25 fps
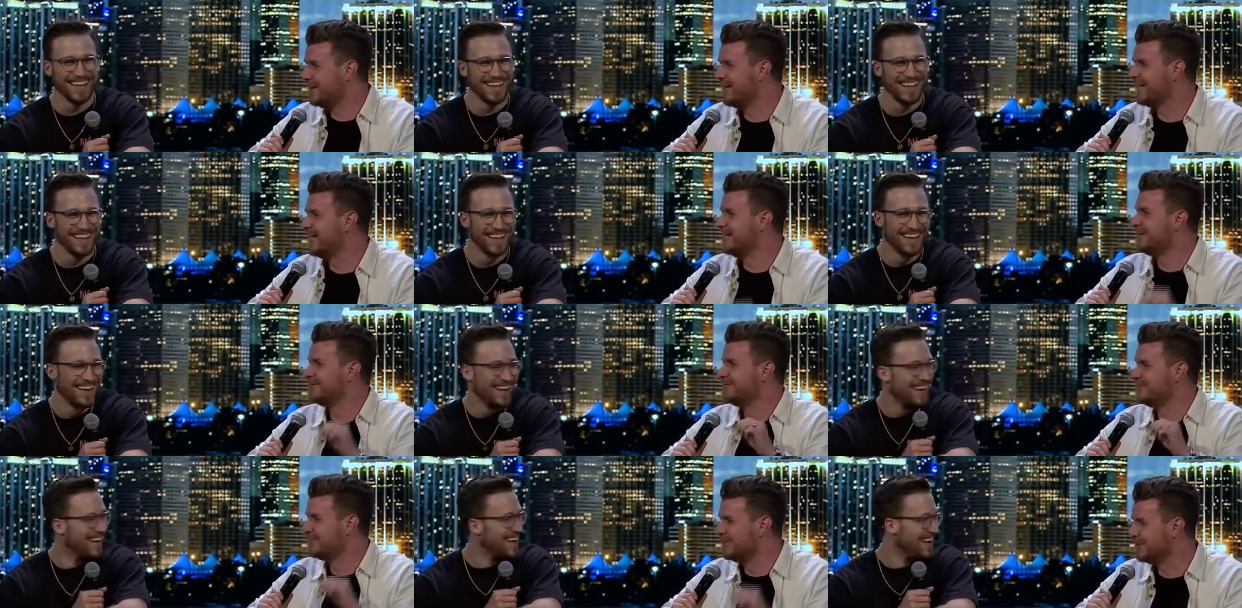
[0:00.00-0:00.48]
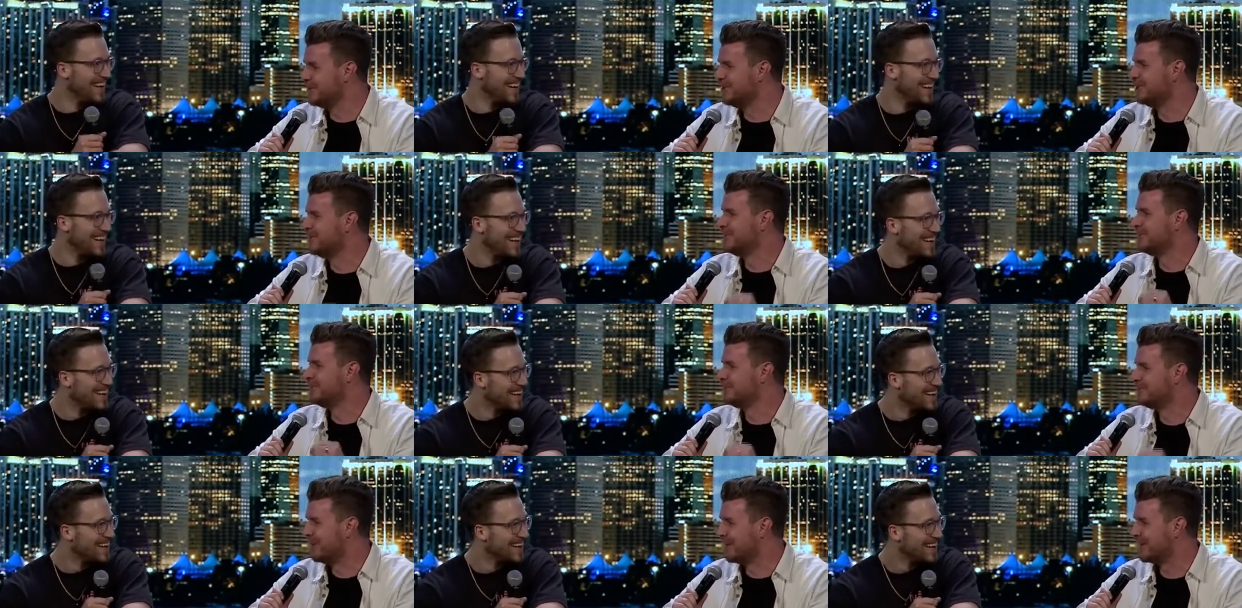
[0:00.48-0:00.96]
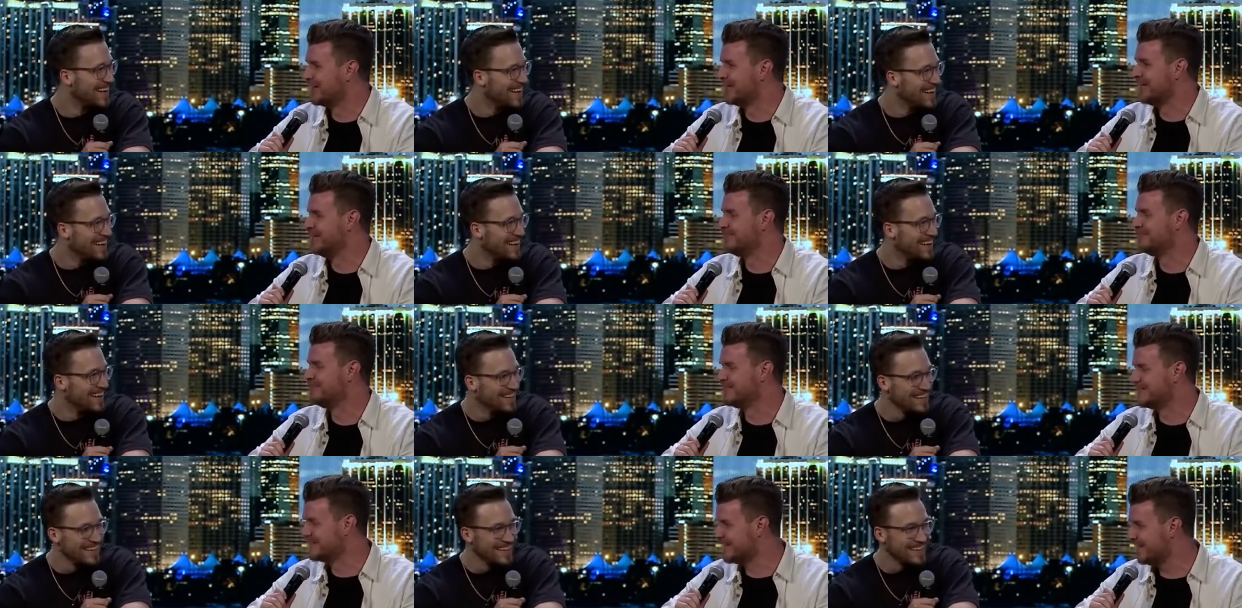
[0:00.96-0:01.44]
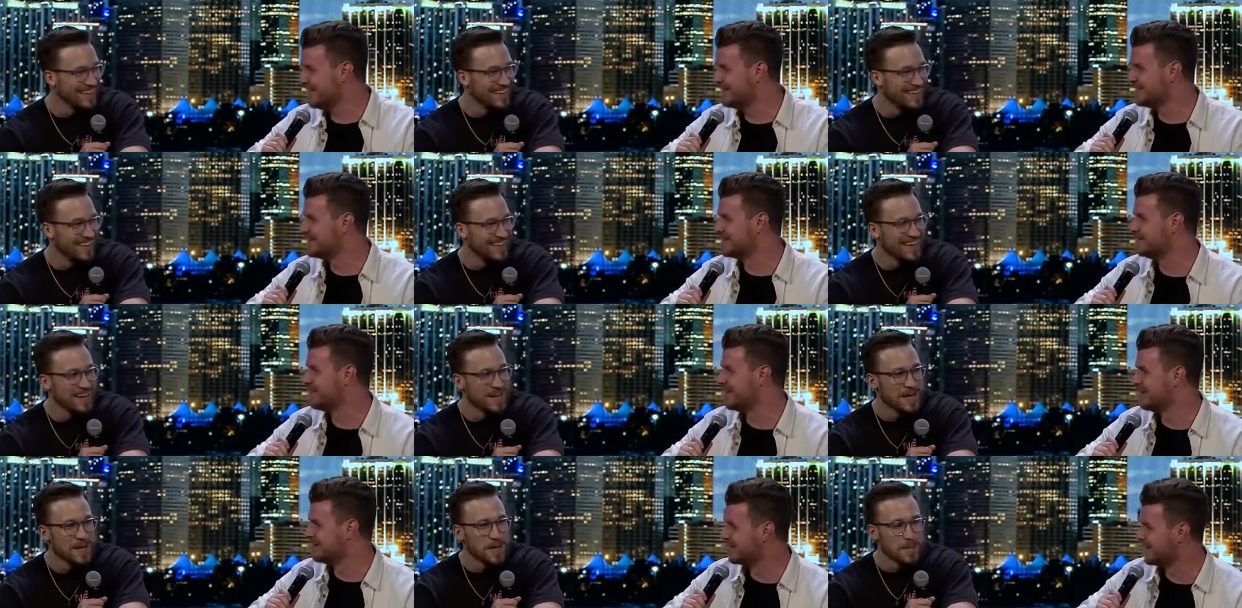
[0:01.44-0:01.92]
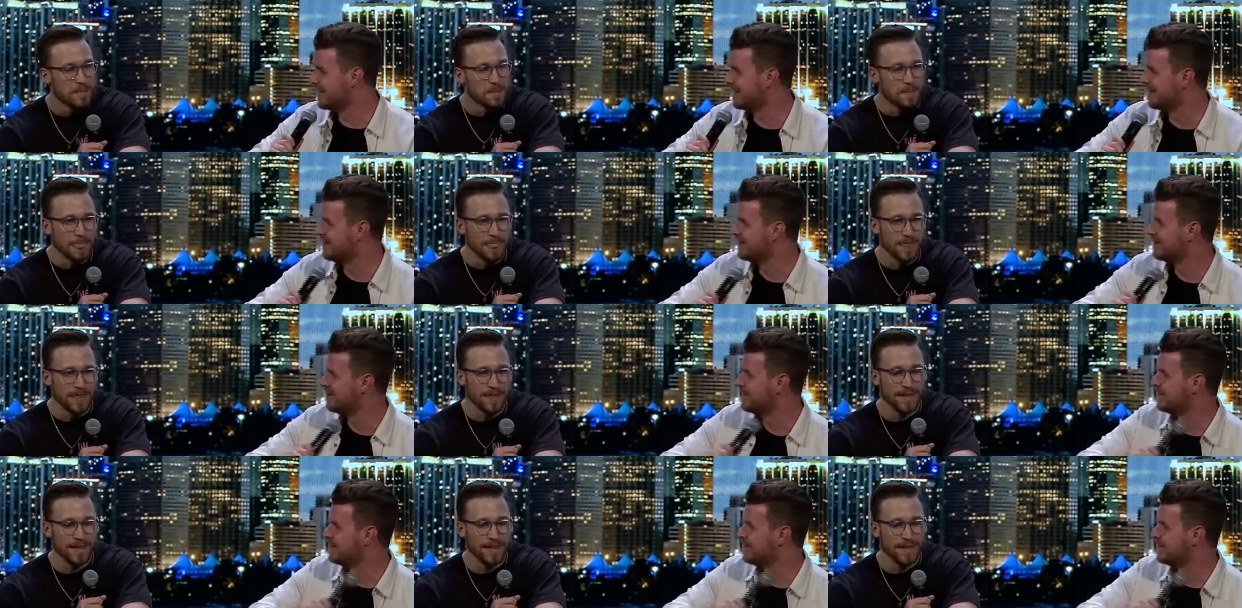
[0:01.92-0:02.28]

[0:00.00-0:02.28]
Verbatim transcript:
Speaker 1: big blue bucket. But tell us about that.